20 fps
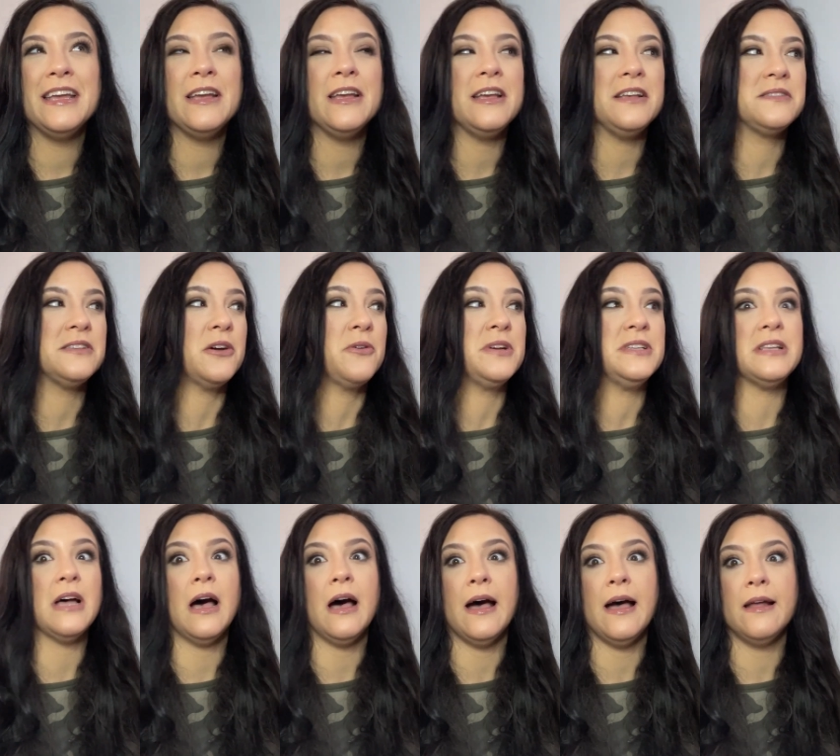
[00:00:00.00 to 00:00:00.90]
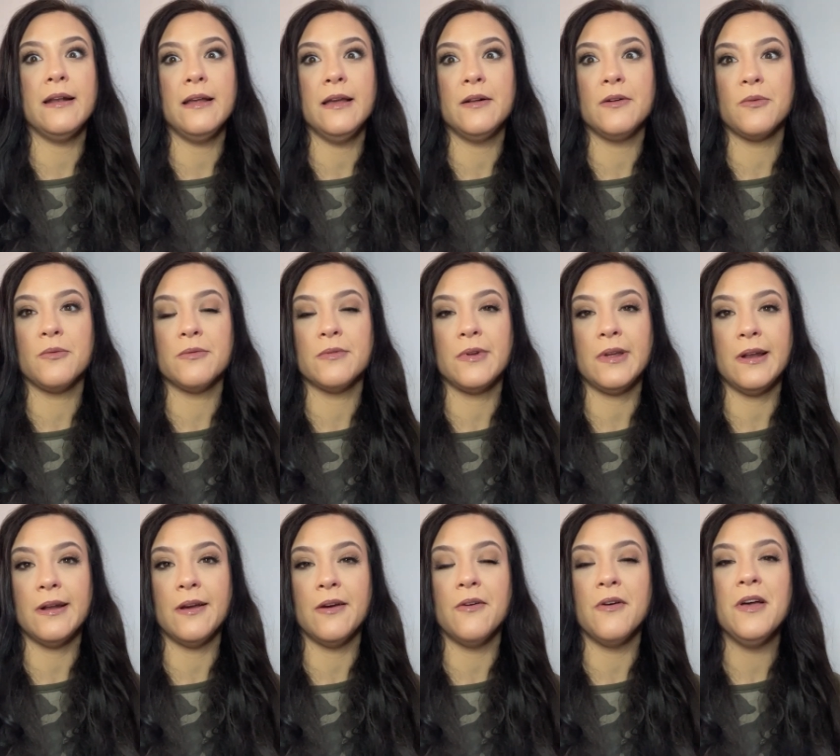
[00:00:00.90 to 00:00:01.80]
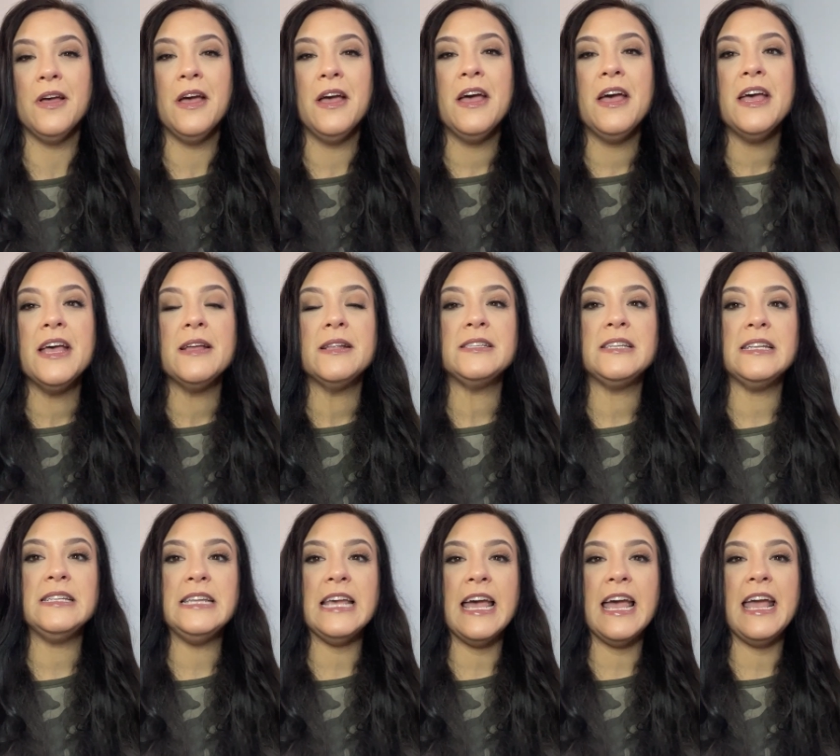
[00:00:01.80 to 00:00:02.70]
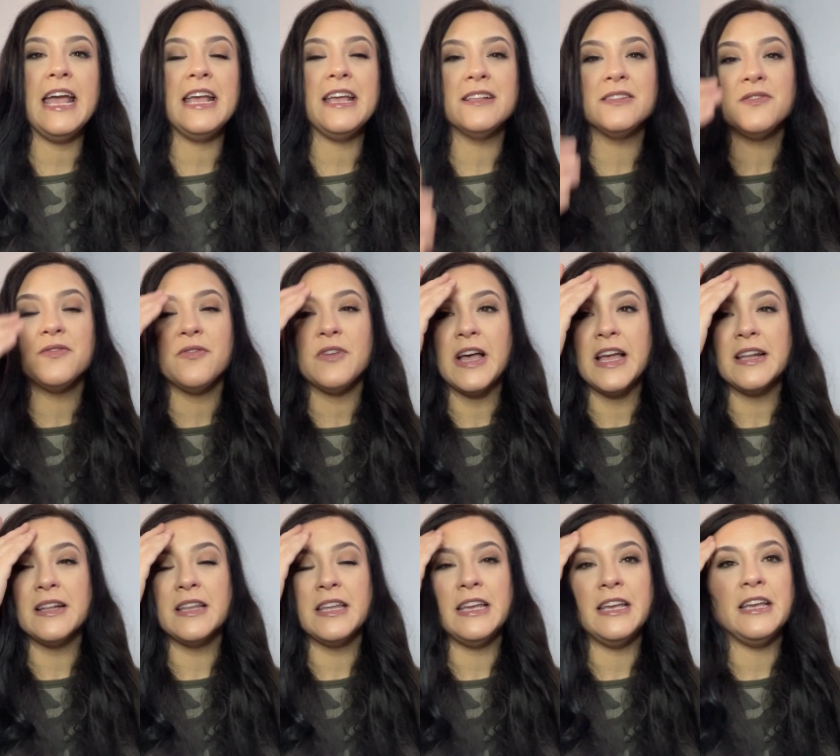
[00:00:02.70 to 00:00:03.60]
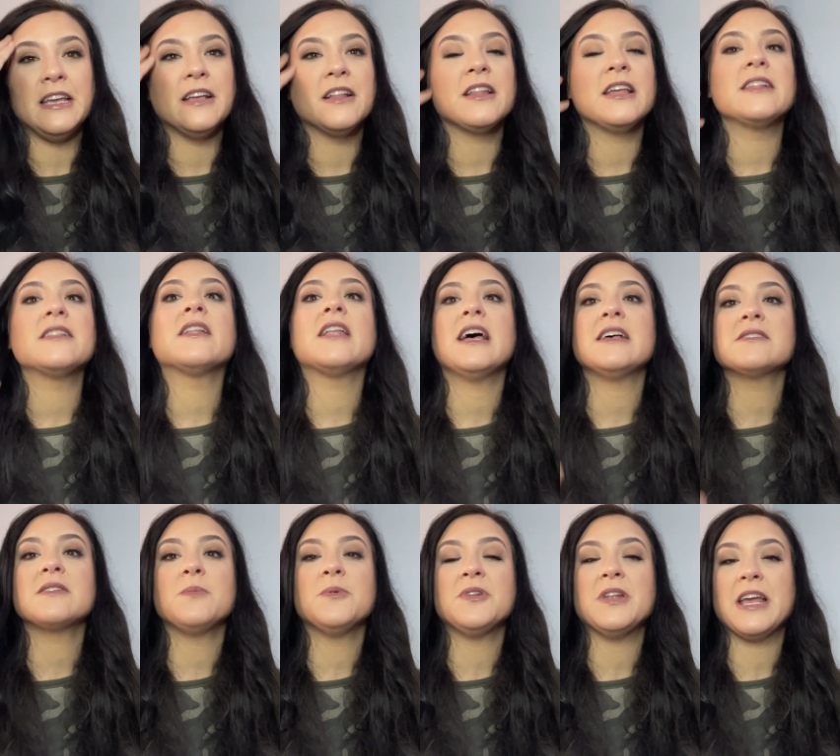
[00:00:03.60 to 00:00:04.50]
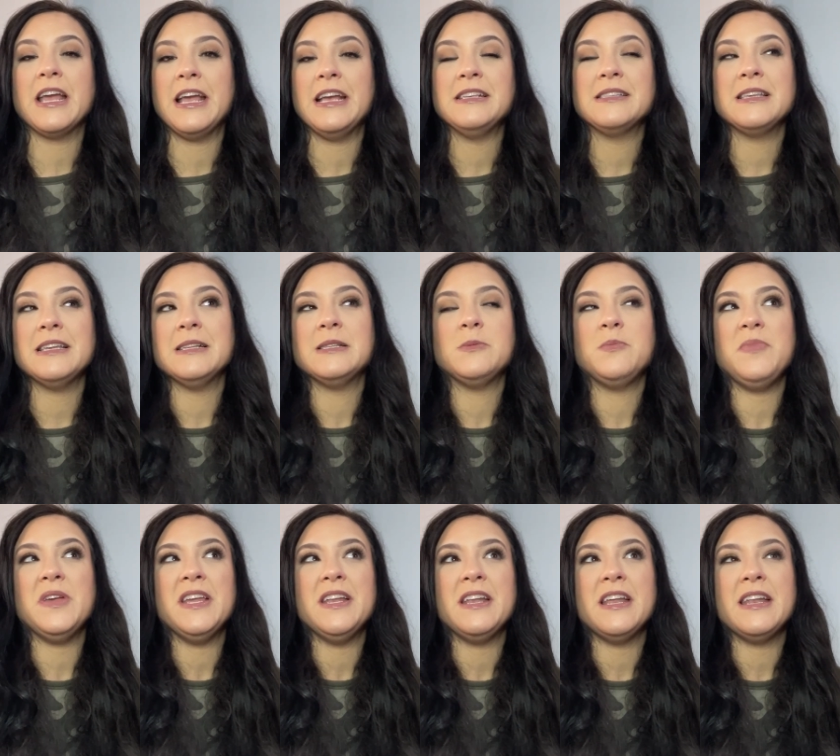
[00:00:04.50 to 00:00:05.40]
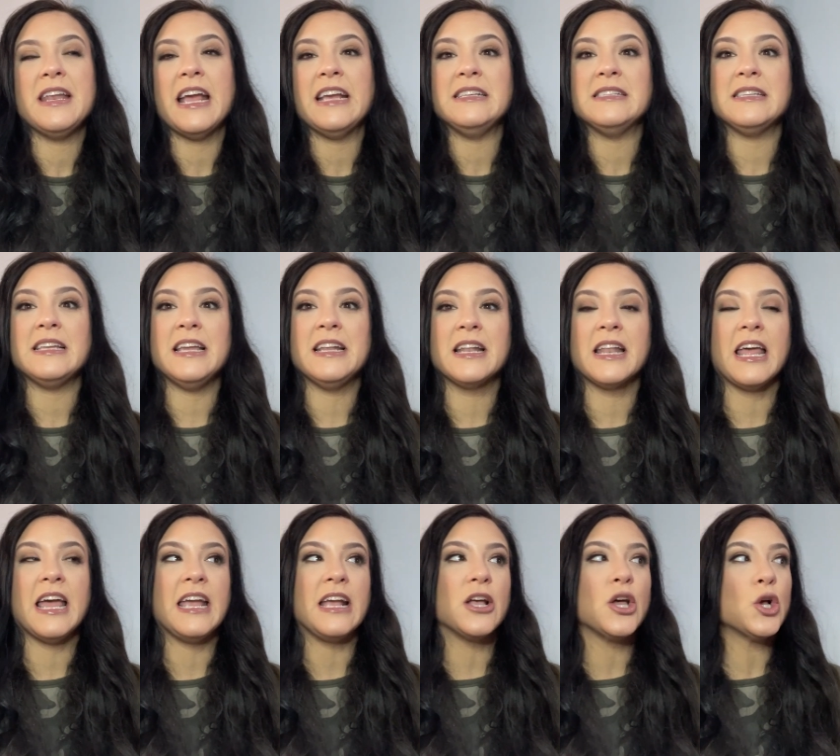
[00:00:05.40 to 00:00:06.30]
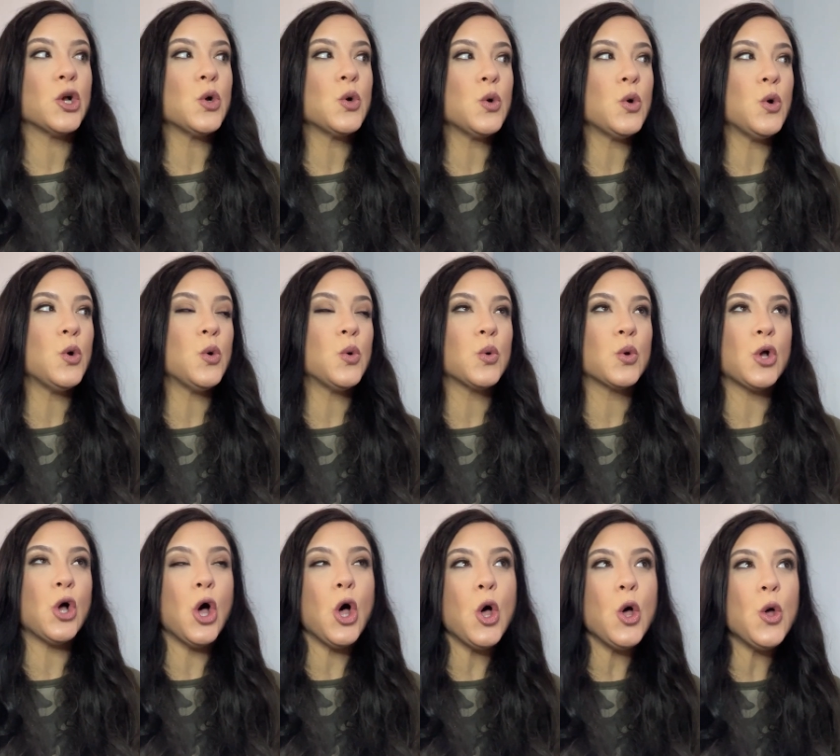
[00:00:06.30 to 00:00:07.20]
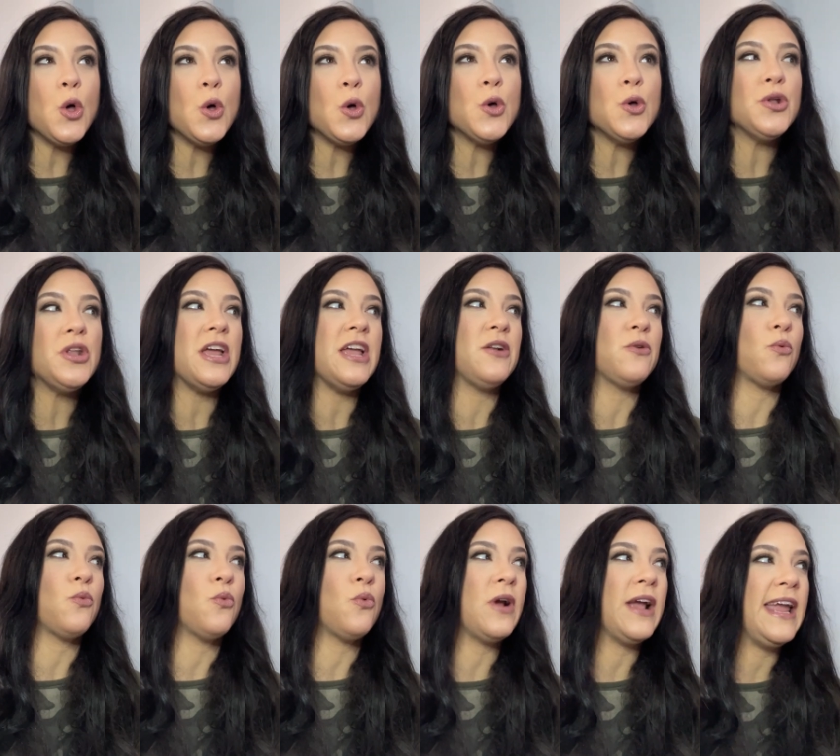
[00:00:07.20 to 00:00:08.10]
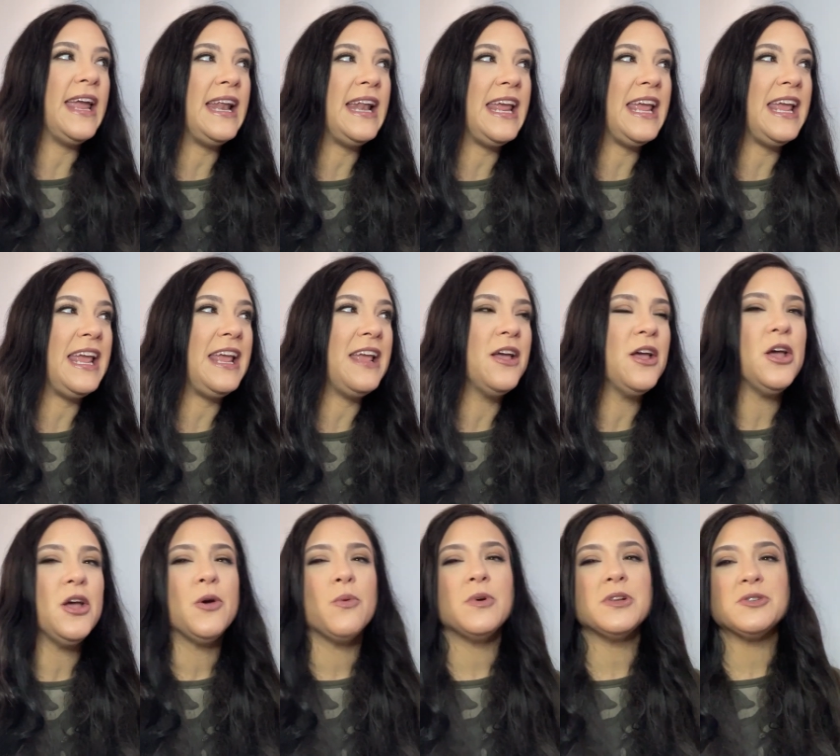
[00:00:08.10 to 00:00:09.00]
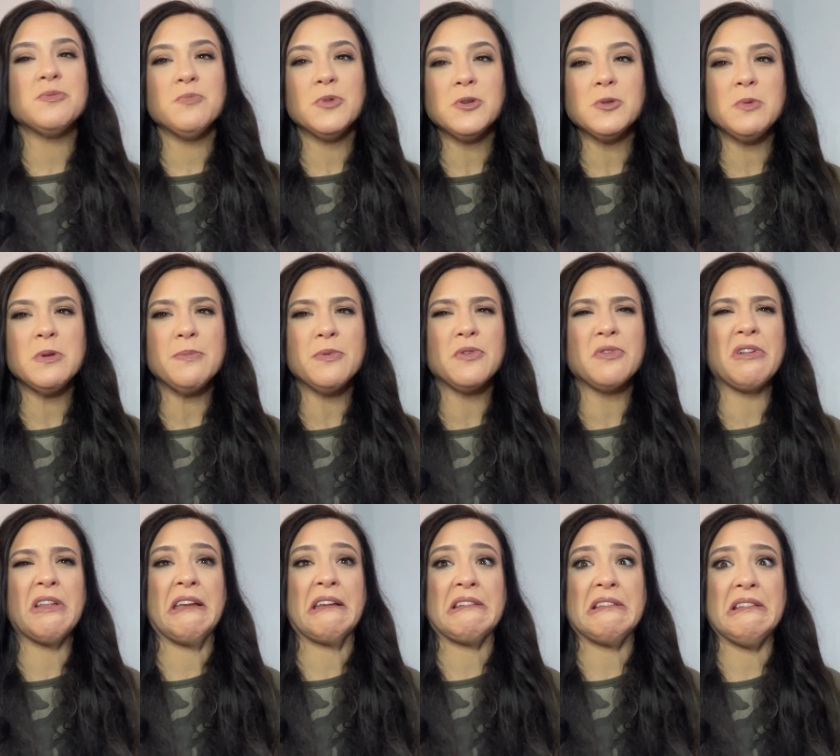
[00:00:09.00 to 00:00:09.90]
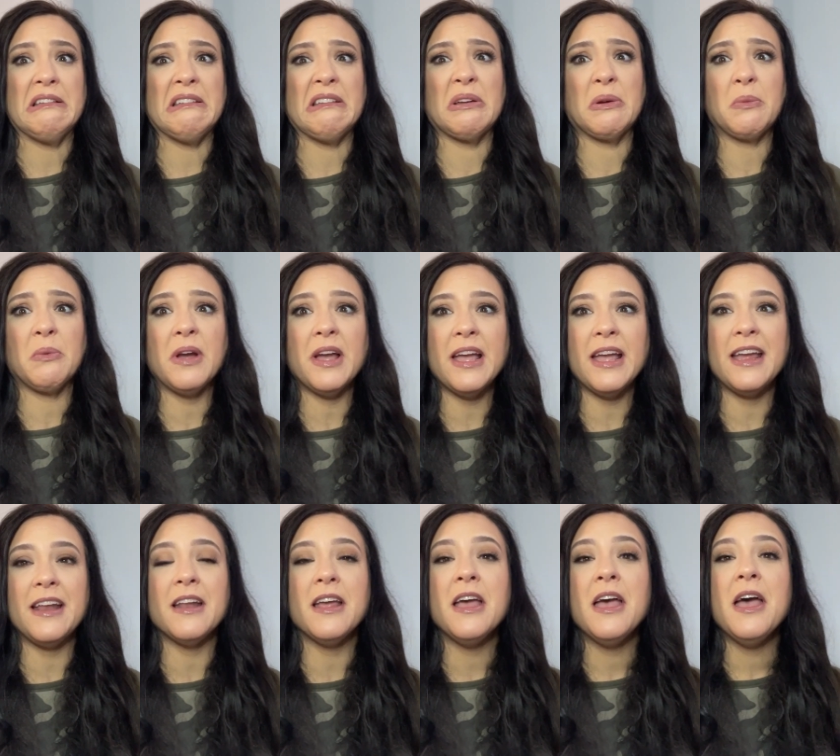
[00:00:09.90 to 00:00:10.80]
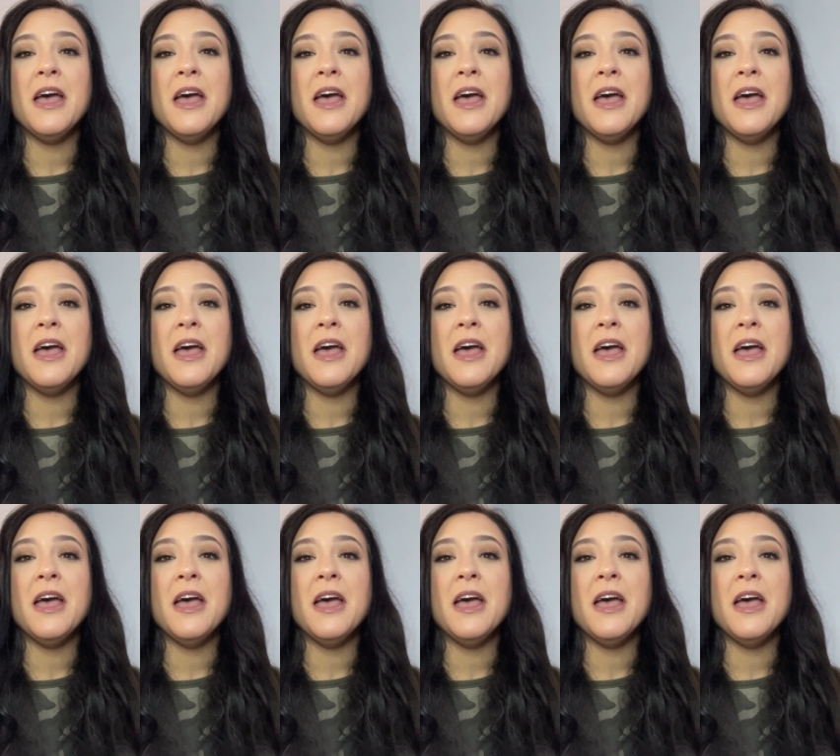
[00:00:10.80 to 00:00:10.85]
it's always hot and, you know, today it's finally, like the last couple days, it's been nice and like cold and rainy, which most people are like, ugh, rain